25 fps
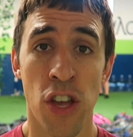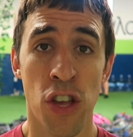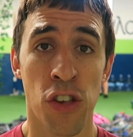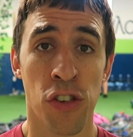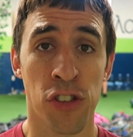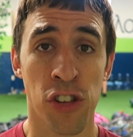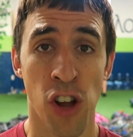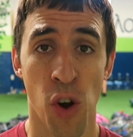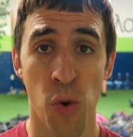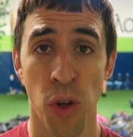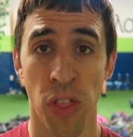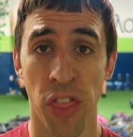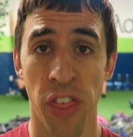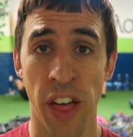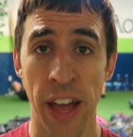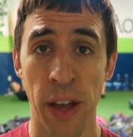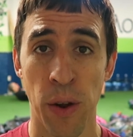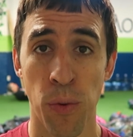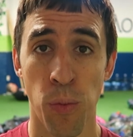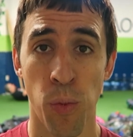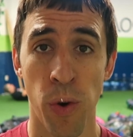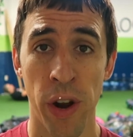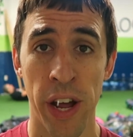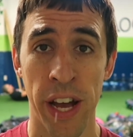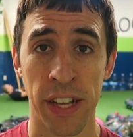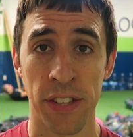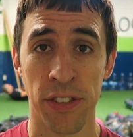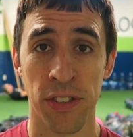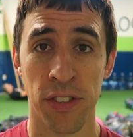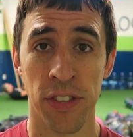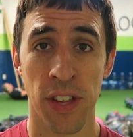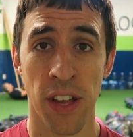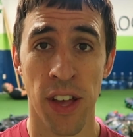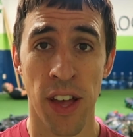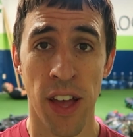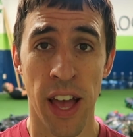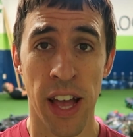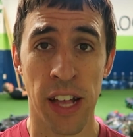You start with like
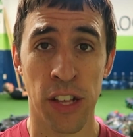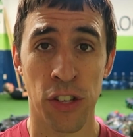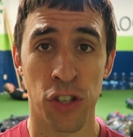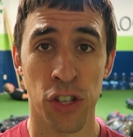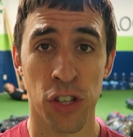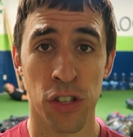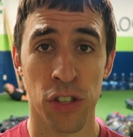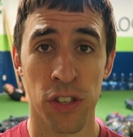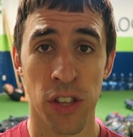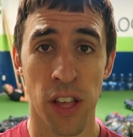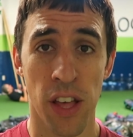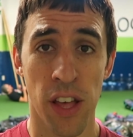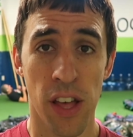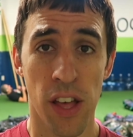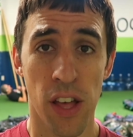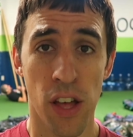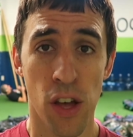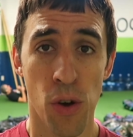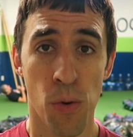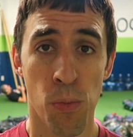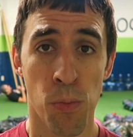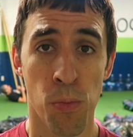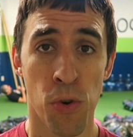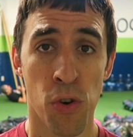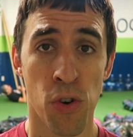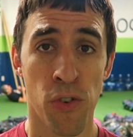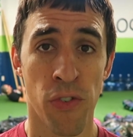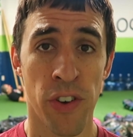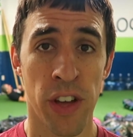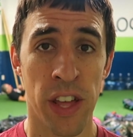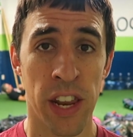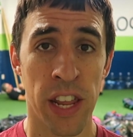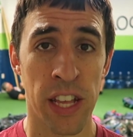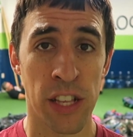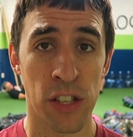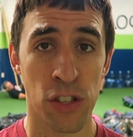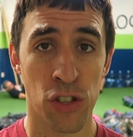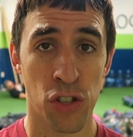wrist and just
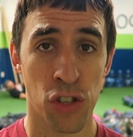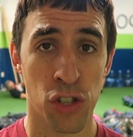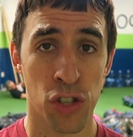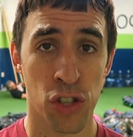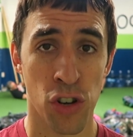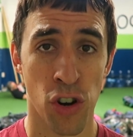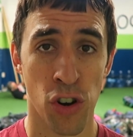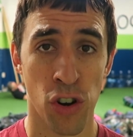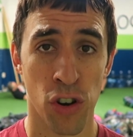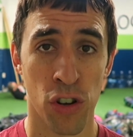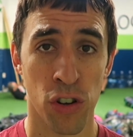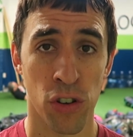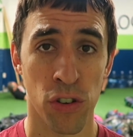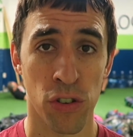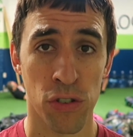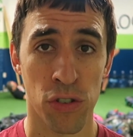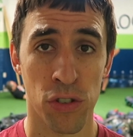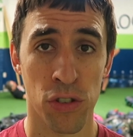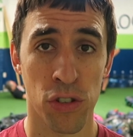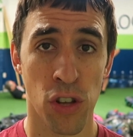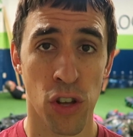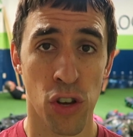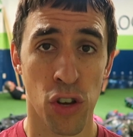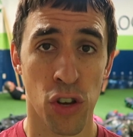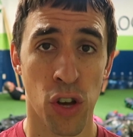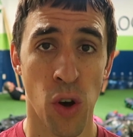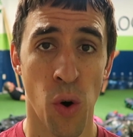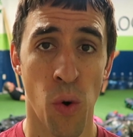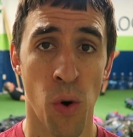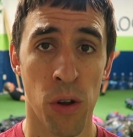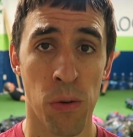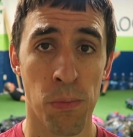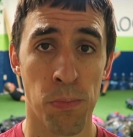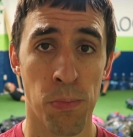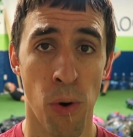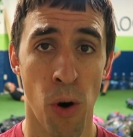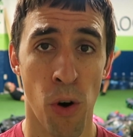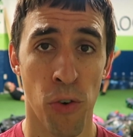moving in circles,
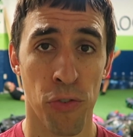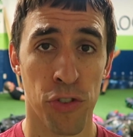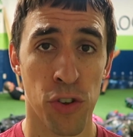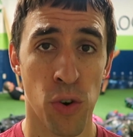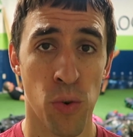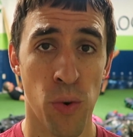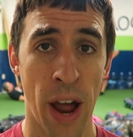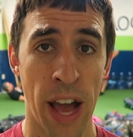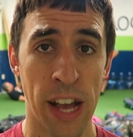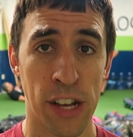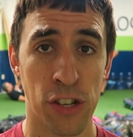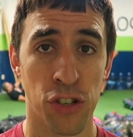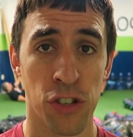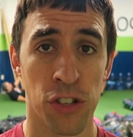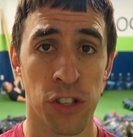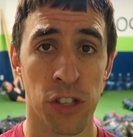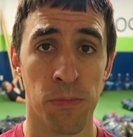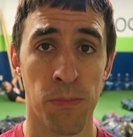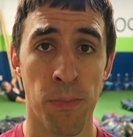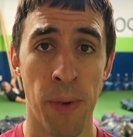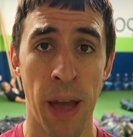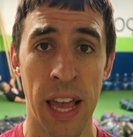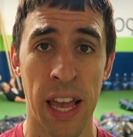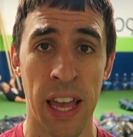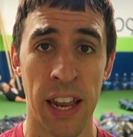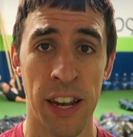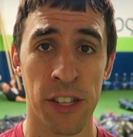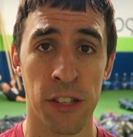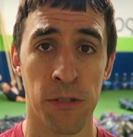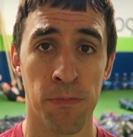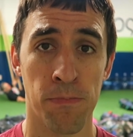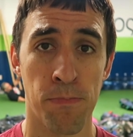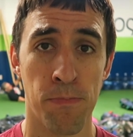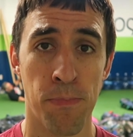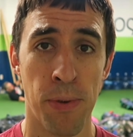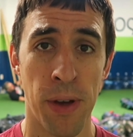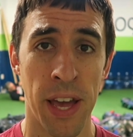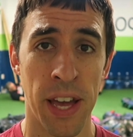going both directions, making
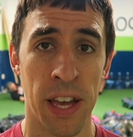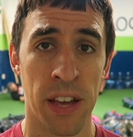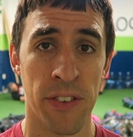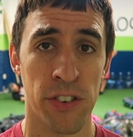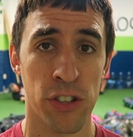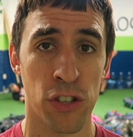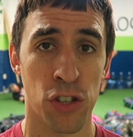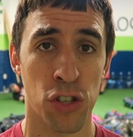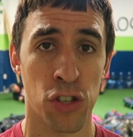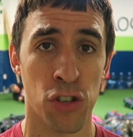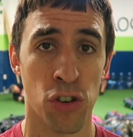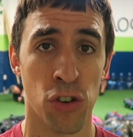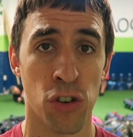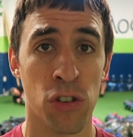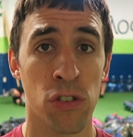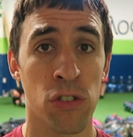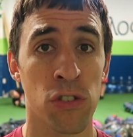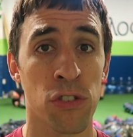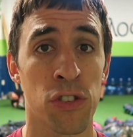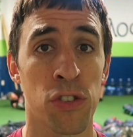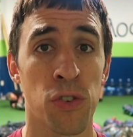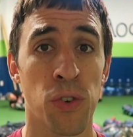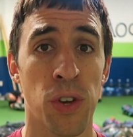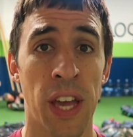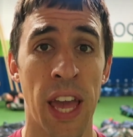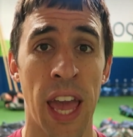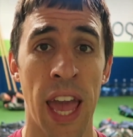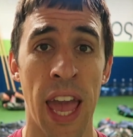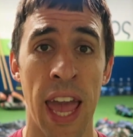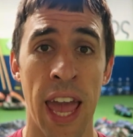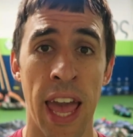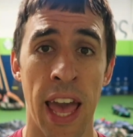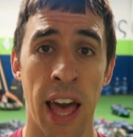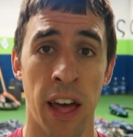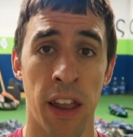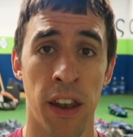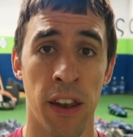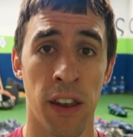as big of a circle as you
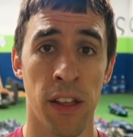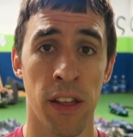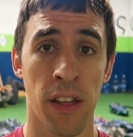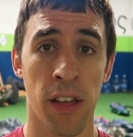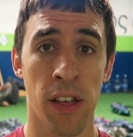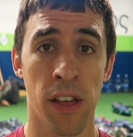can.